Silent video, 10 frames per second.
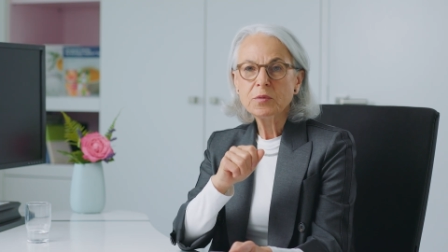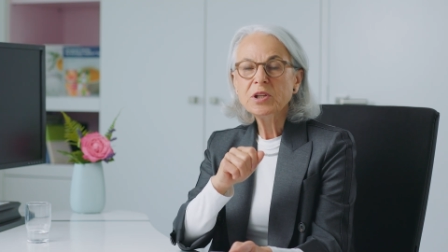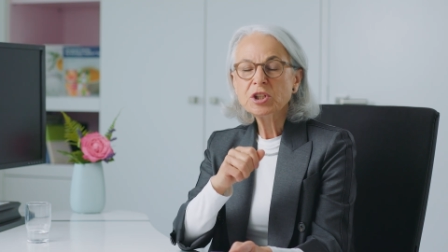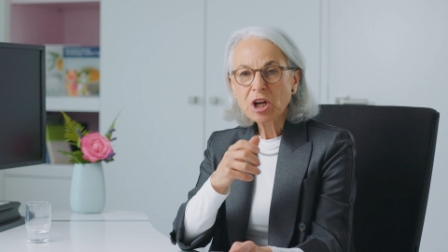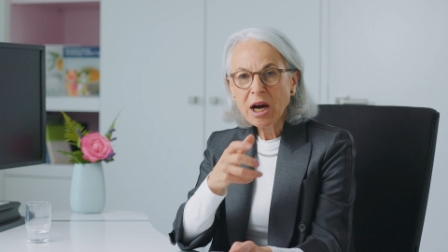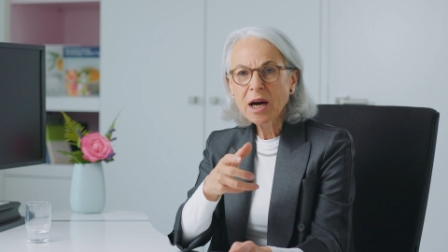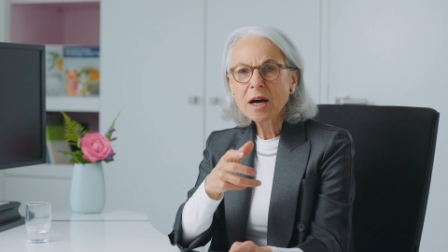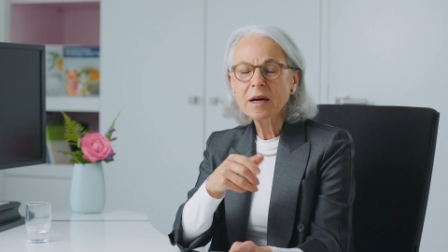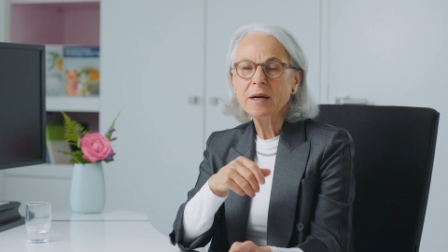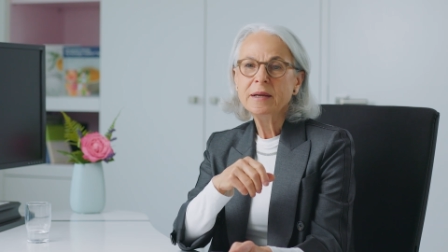which
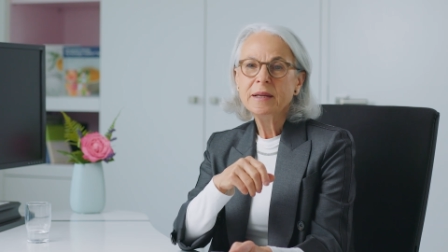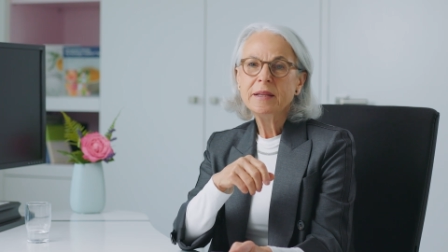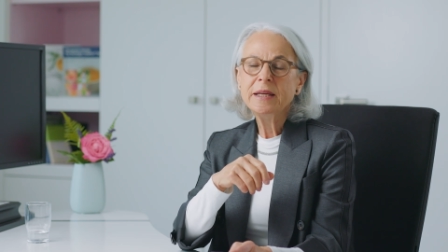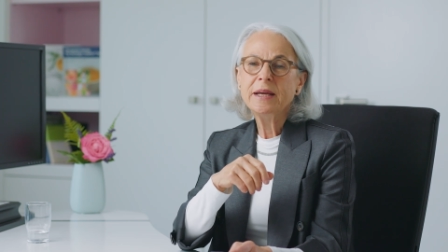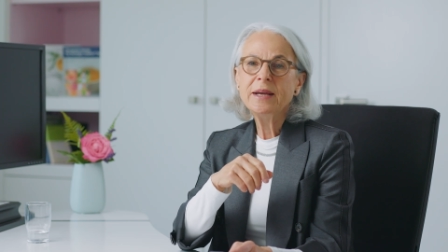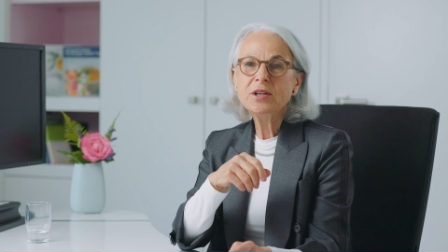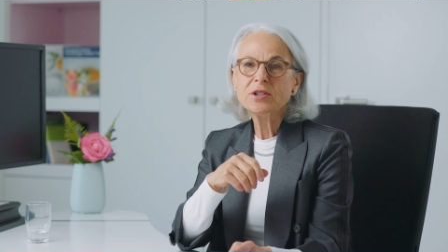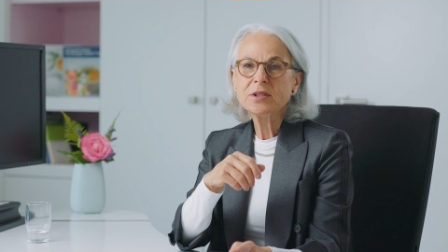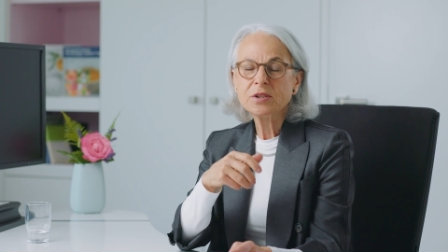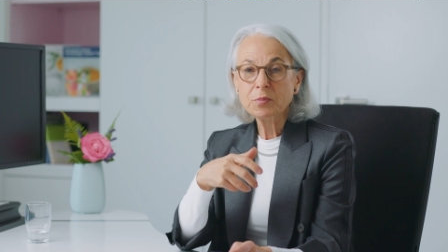are the
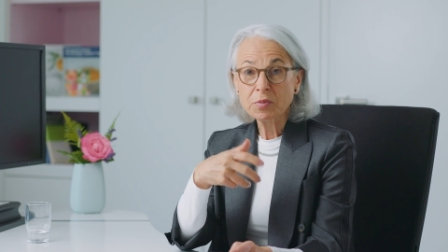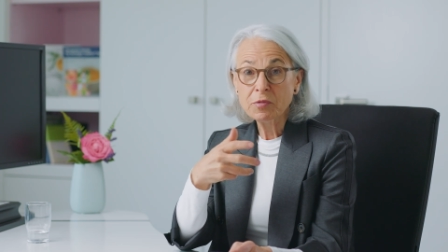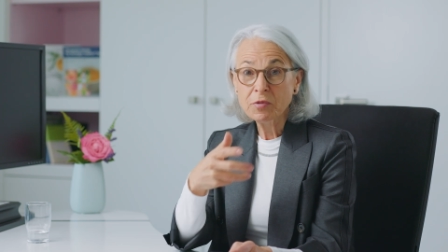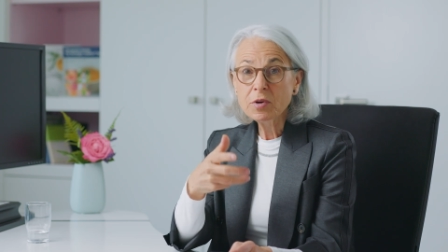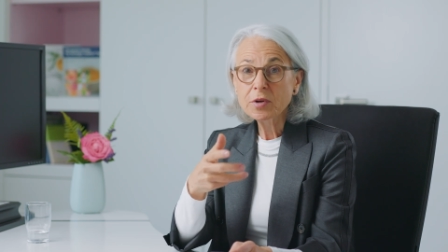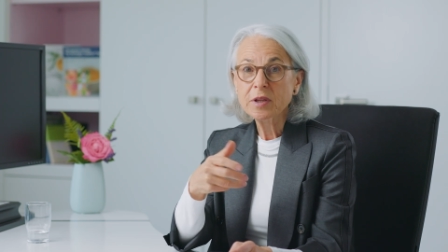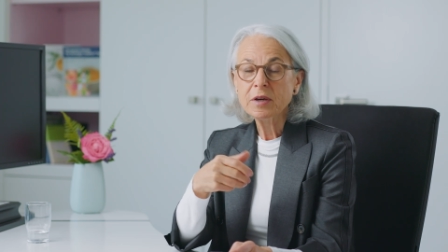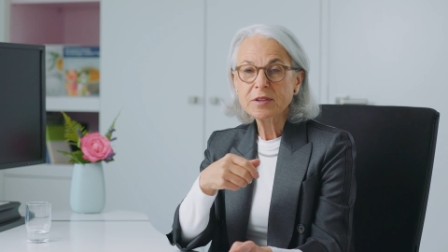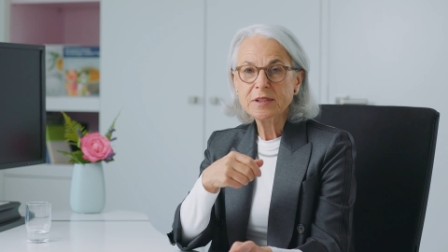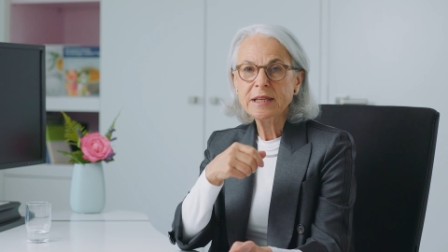agents who provoke the
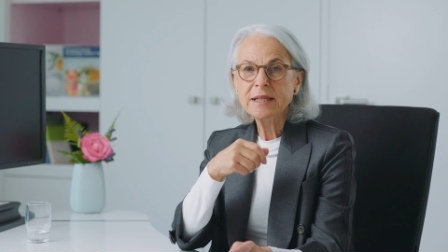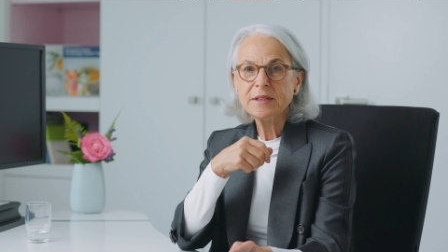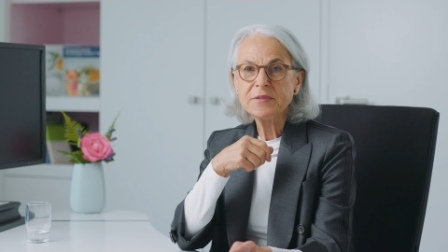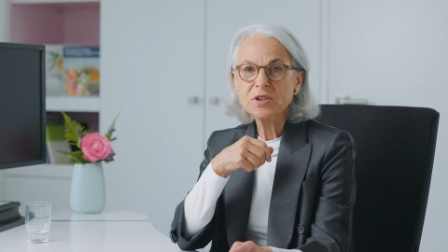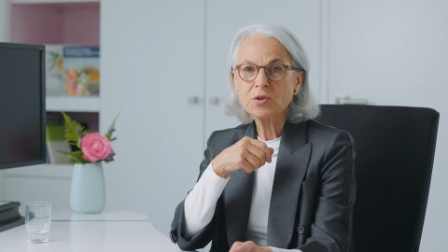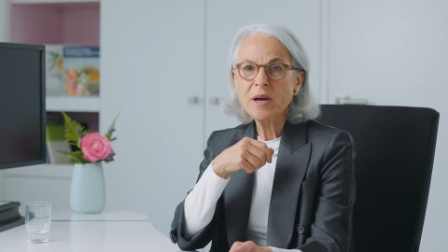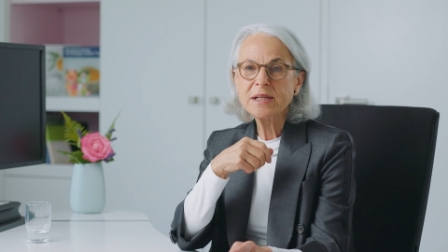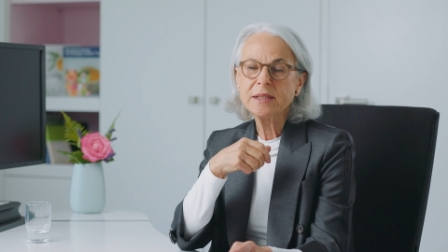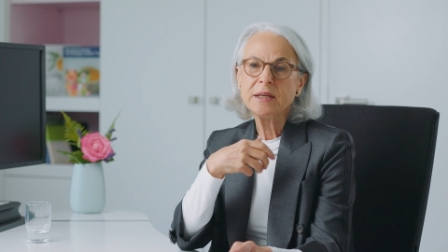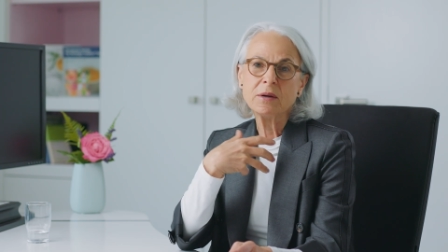oxidative
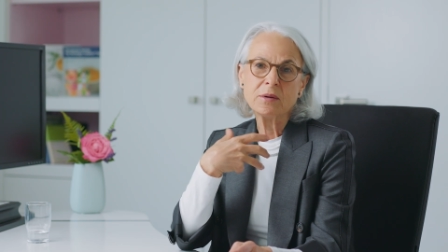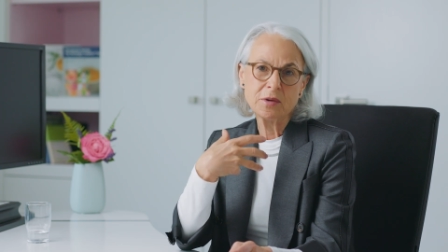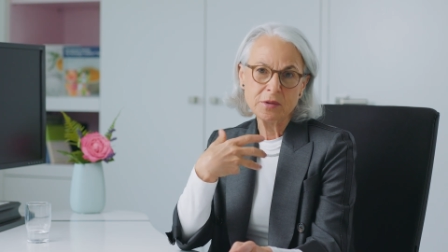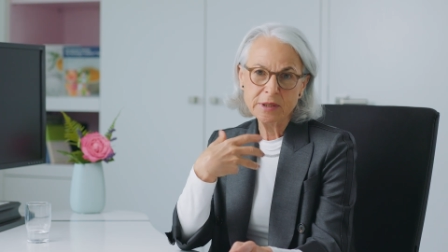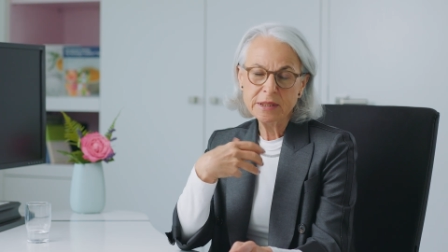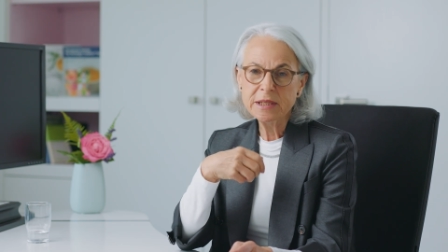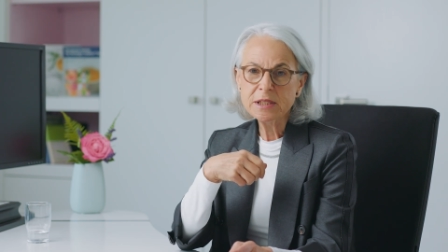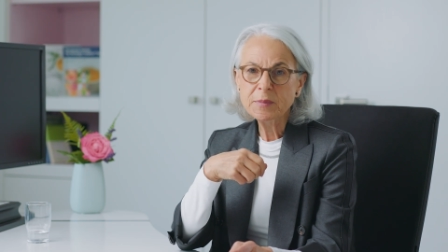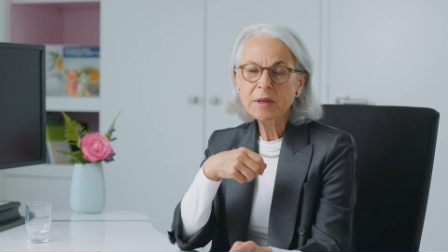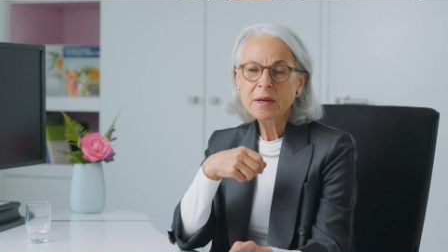stress in our
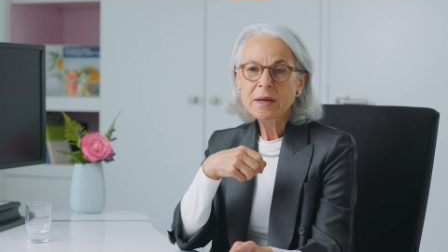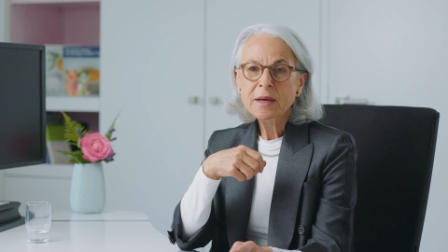organism,